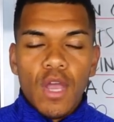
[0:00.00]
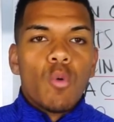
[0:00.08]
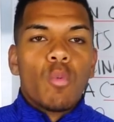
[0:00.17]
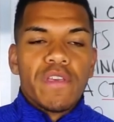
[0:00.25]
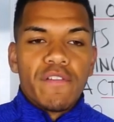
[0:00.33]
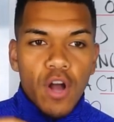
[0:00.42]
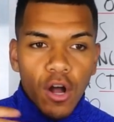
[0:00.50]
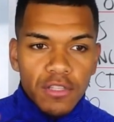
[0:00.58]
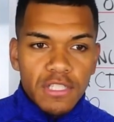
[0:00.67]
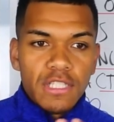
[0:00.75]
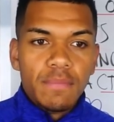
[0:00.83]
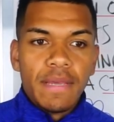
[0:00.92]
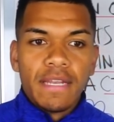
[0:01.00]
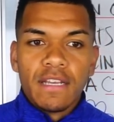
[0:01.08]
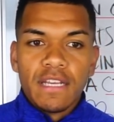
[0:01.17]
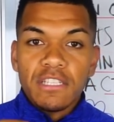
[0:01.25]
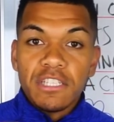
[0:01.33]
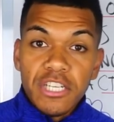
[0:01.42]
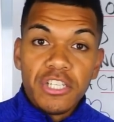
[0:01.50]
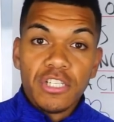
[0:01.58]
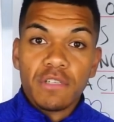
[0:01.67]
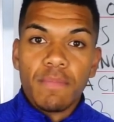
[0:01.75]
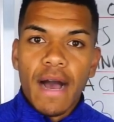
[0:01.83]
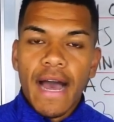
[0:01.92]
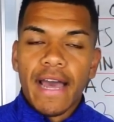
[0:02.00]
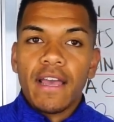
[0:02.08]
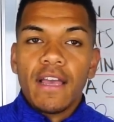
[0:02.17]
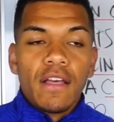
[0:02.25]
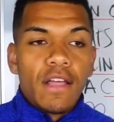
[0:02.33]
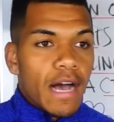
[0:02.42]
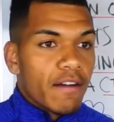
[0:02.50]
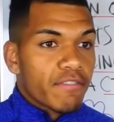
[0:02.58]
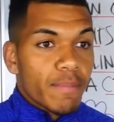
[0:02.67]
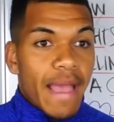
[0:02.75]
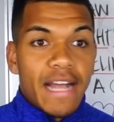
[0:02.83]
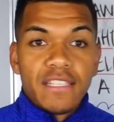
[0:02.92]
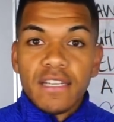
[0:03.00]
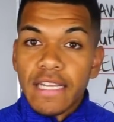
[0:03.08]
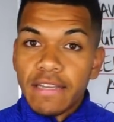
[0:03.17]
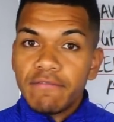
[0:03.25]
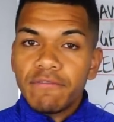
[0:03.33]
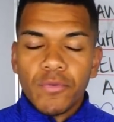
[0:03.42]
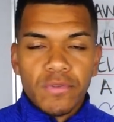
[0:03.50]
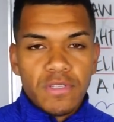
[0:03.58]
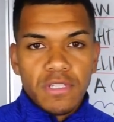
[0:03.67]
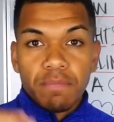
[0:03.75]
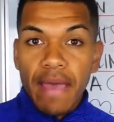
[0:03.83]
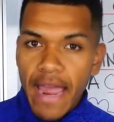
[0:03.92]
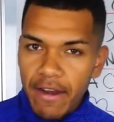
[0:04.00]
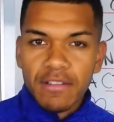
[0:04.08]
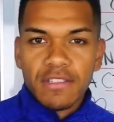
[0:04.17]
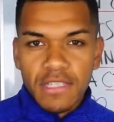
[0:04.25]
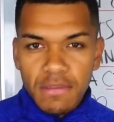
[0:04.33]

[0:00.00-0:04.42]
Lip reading: What you've constantly been conditioned by from outside influences. Parents